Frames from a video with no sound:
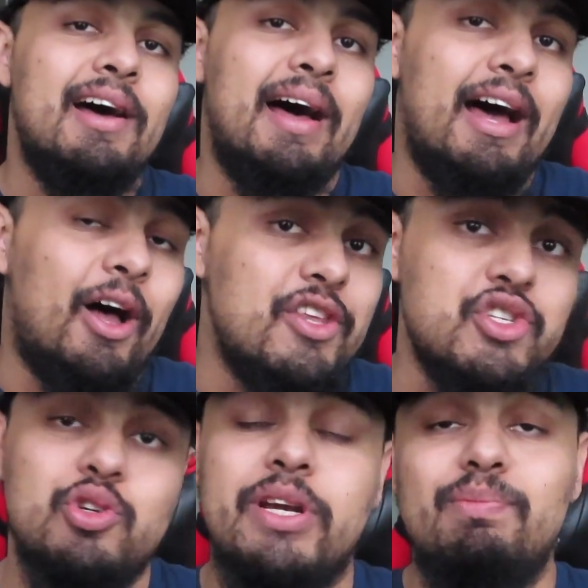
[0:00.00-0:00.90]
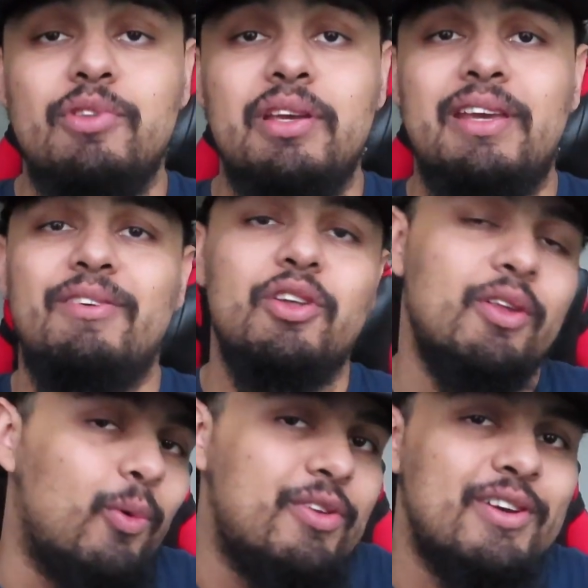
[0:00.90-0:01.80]
On streamed, even though
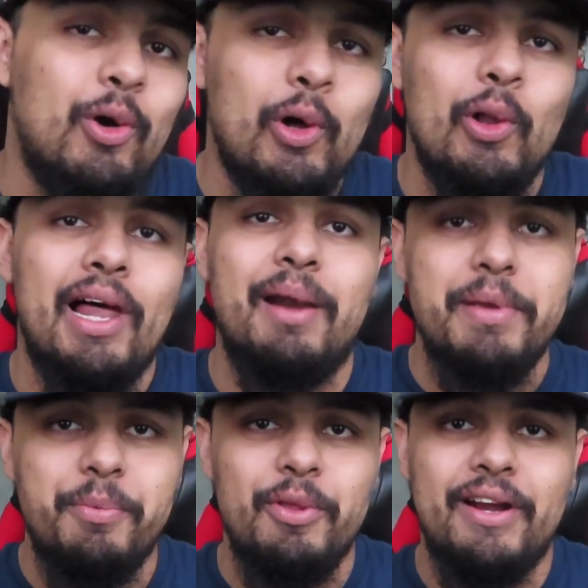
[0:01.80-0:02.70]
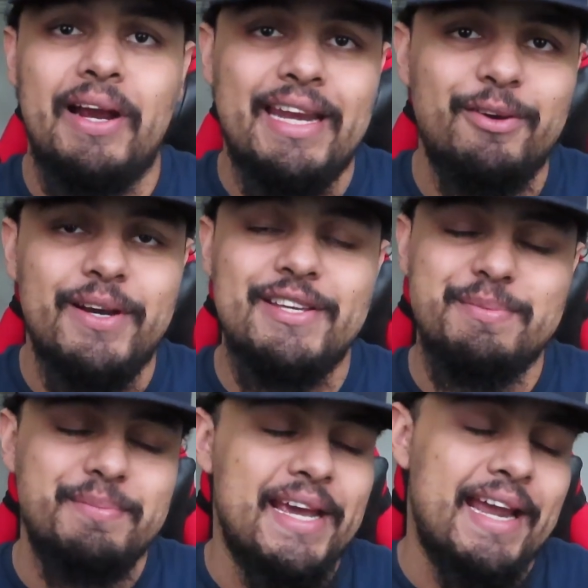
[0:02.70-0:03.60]
there wasn't a whole lot of people there anyways,
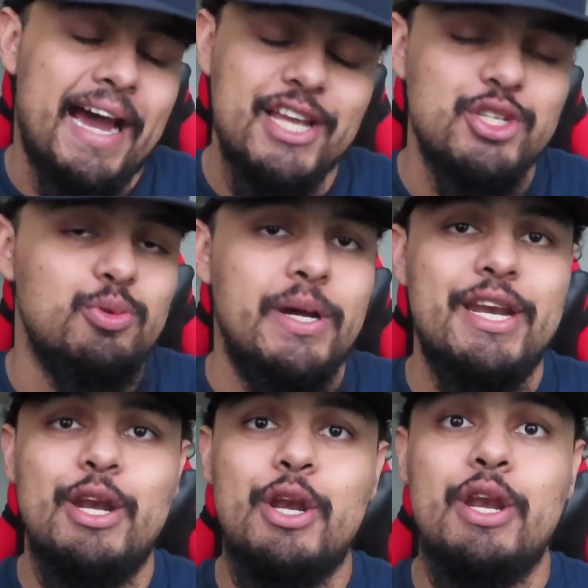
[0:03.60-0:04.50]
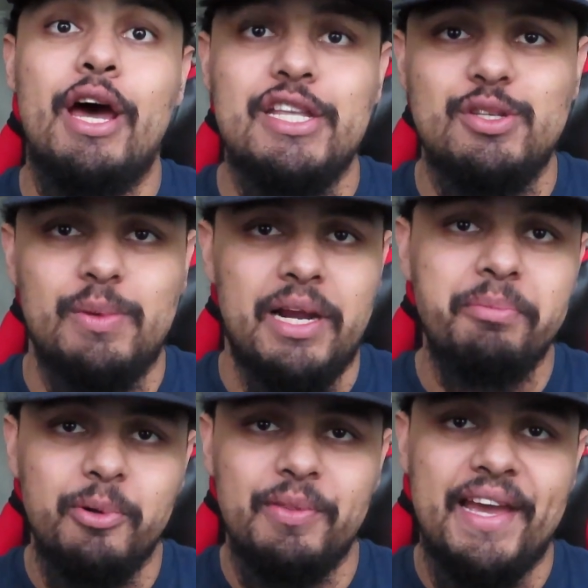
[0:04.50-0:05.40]
man, I just went nuts when I
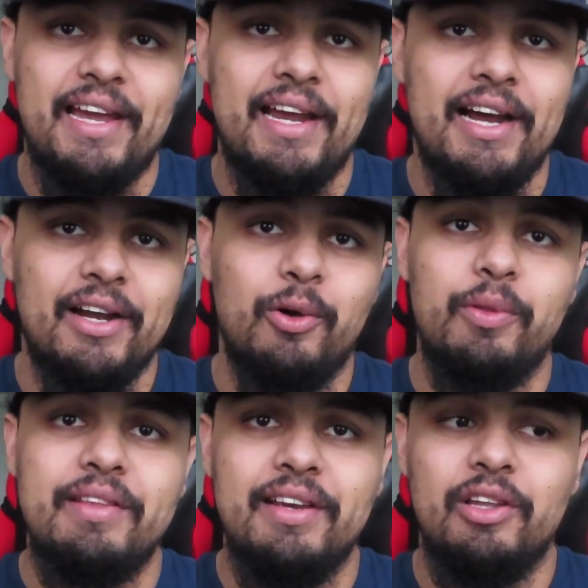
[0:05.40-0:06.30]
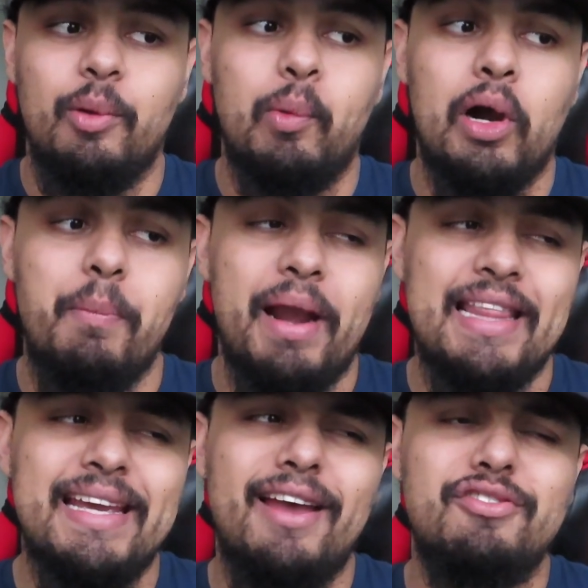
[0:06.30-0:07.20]
pulled that Golden Ticket Lamar. But I
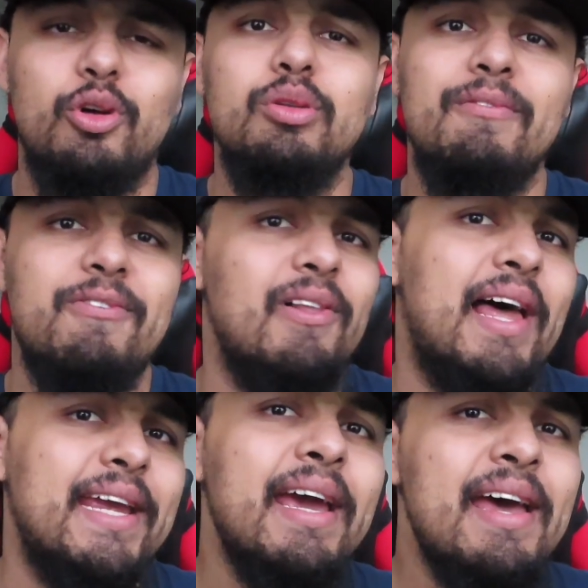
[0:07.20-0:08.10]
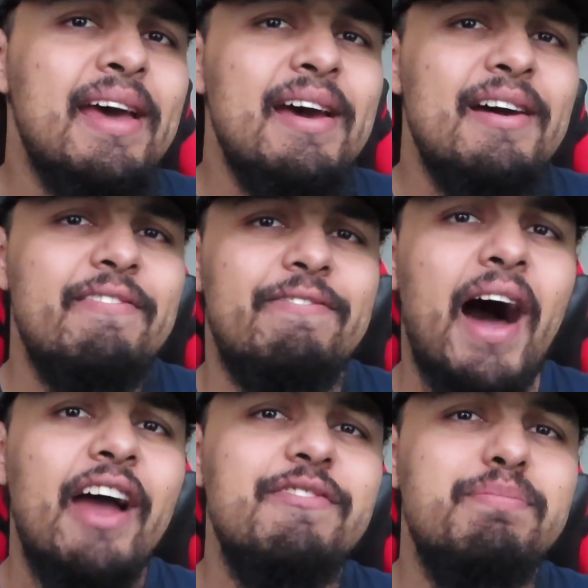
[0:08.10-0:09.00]
think I sold him for like
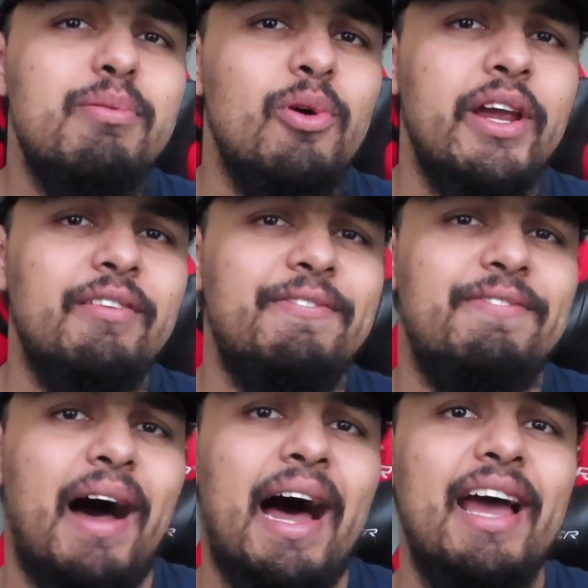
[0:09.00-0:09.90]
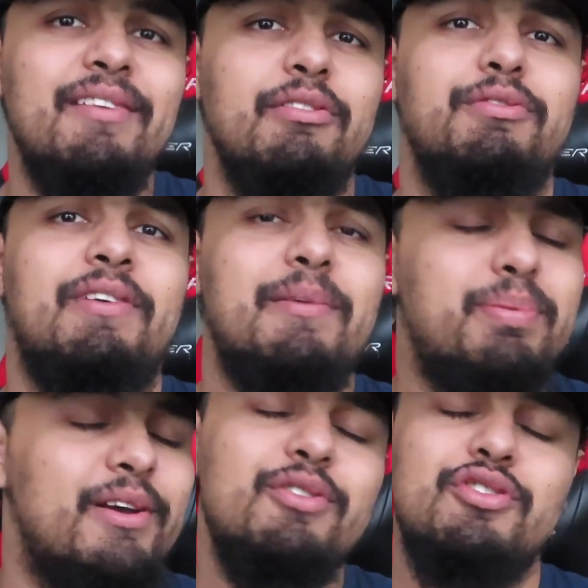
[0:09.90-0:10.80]
5.5 or
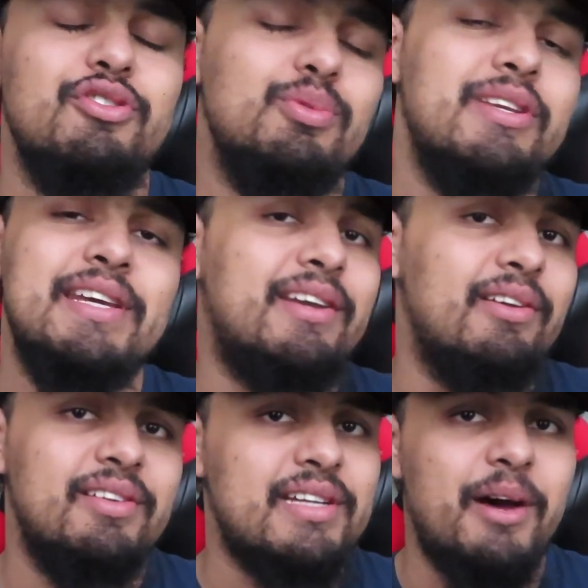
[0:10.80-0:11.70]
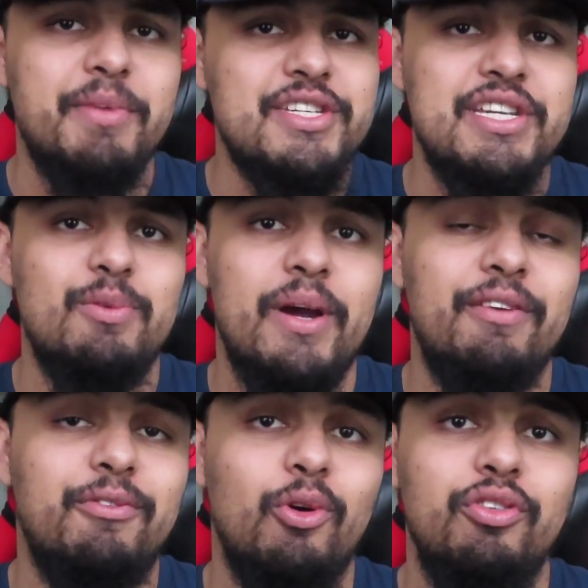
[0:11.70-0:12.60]
5. It was just ridiculous how much he went for.